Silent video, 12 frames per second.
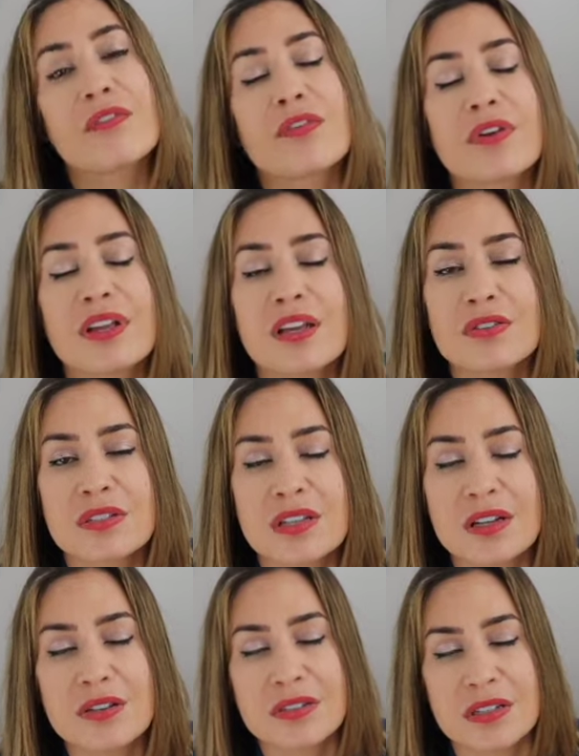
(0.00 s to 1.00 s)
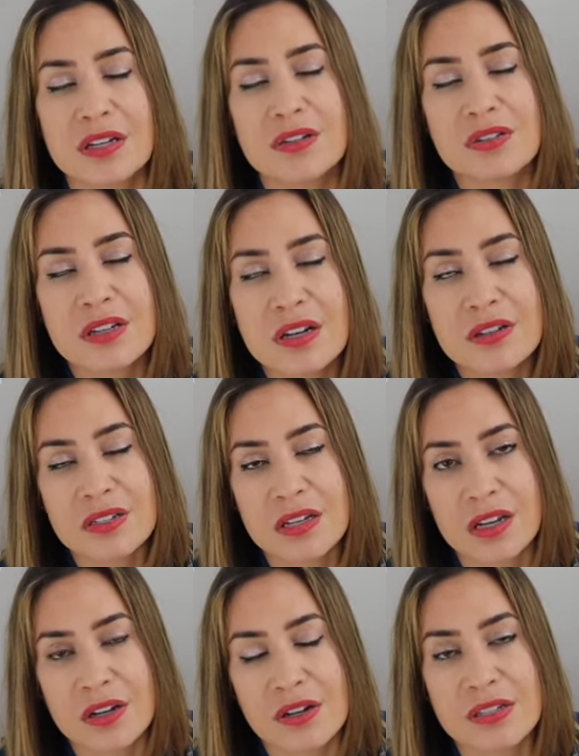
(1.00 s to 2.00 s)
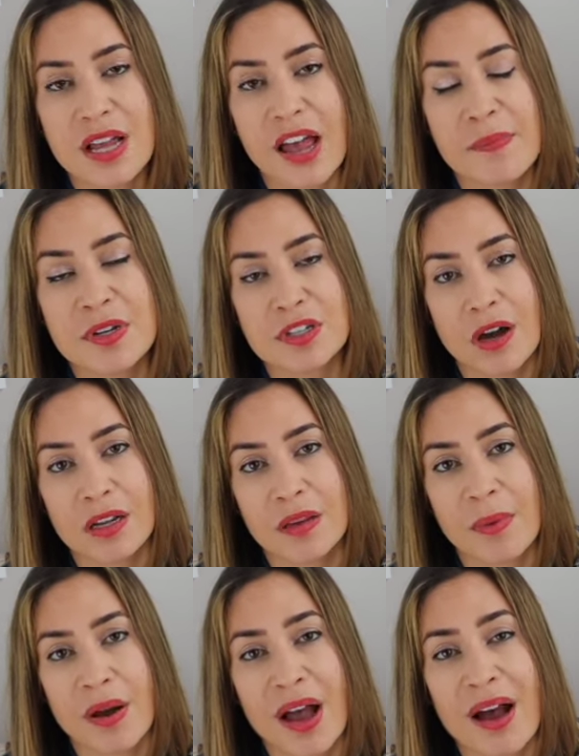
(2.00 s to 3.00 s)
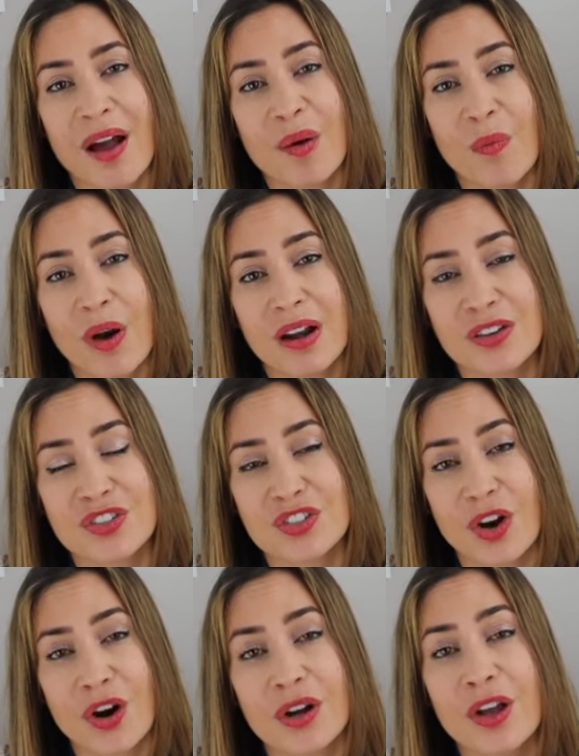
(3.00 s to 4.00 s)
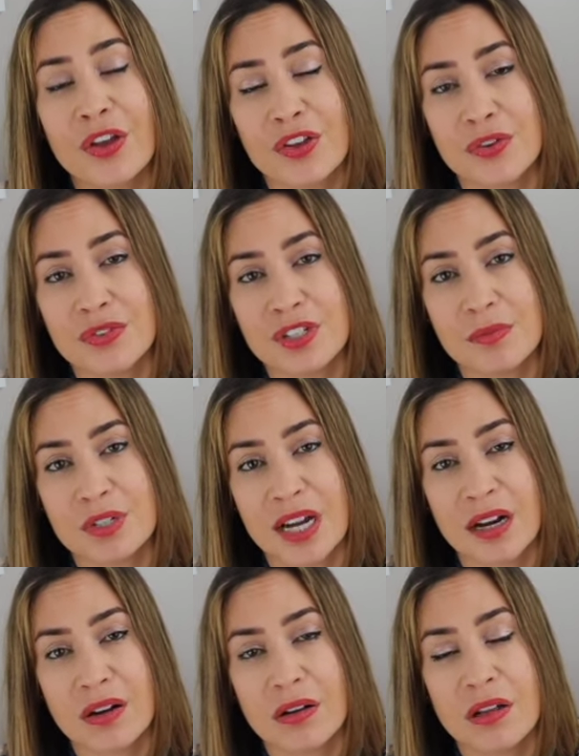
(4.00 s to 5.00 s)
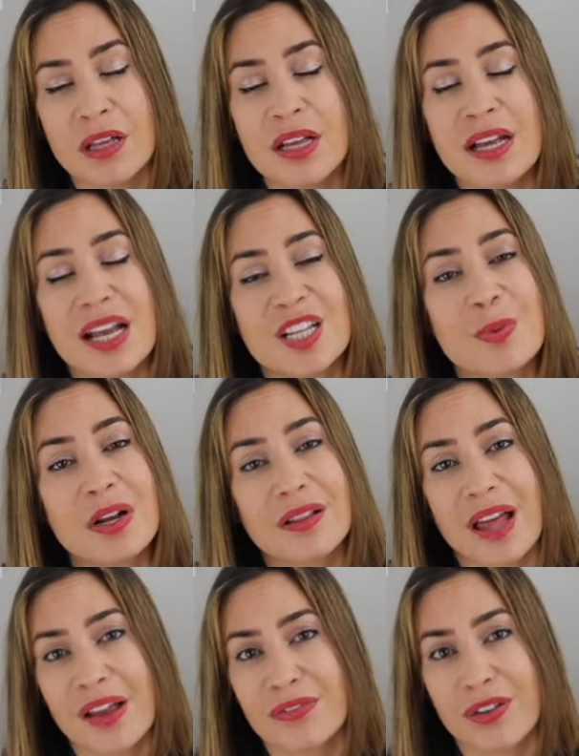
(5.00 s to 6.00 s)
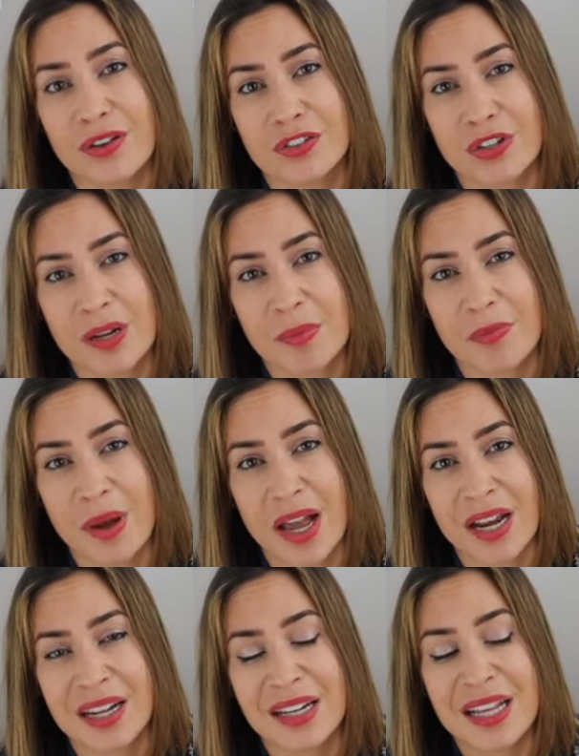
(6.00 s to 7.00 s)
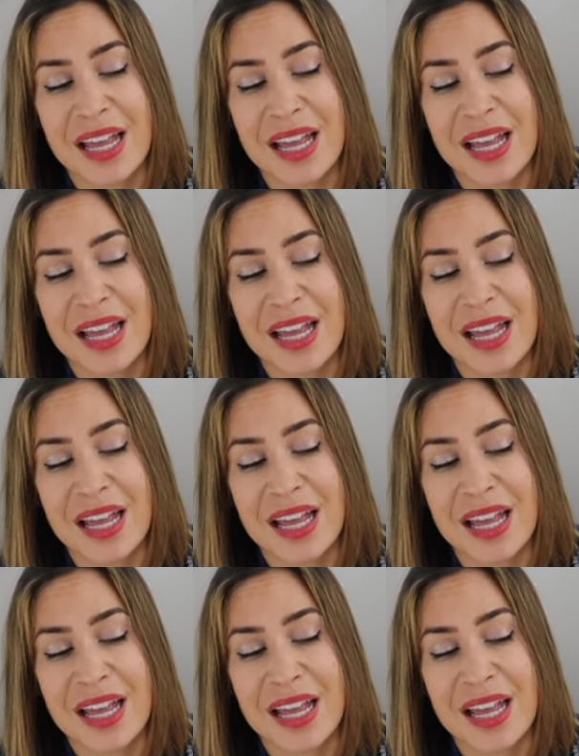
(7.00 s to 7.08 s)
For years and years and years and years and years, I've been talking about how I wanted to start a YouTube channel. It's been a lifelong dream of mine.